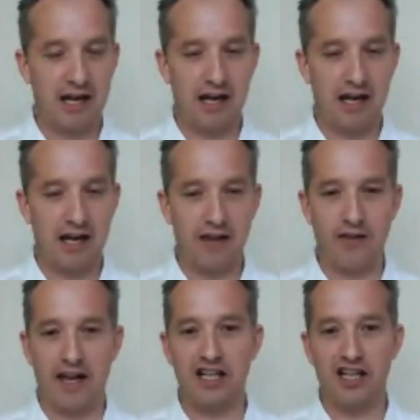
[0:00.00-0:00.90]
And
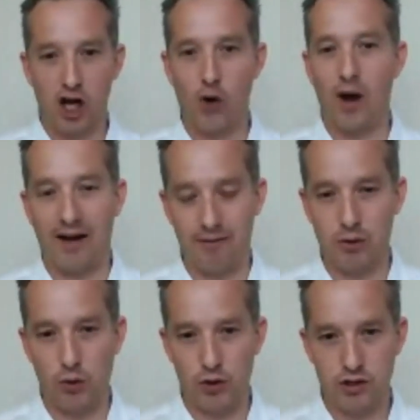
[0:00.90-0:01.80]
they know how
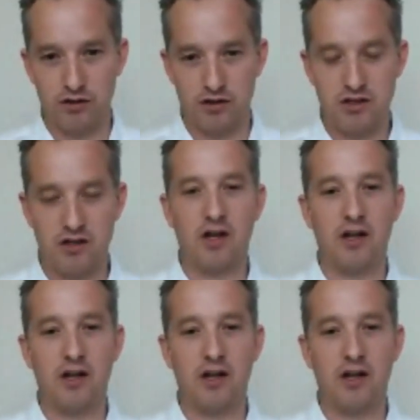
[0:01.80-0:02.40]
important